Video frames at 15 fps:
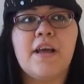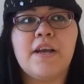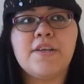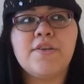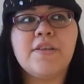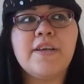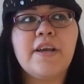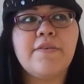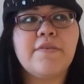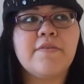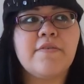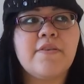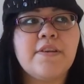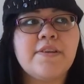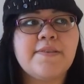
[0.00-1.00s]
actually I
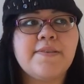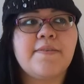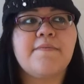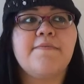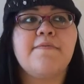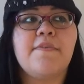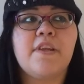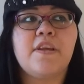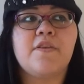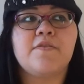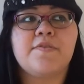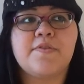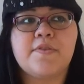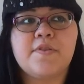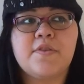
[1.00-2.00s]
recorded some
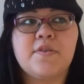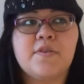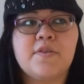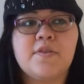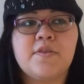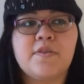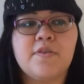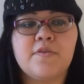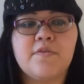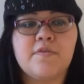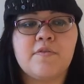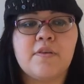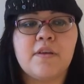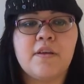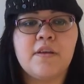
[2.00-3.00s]
videos
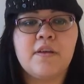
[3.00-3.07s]
too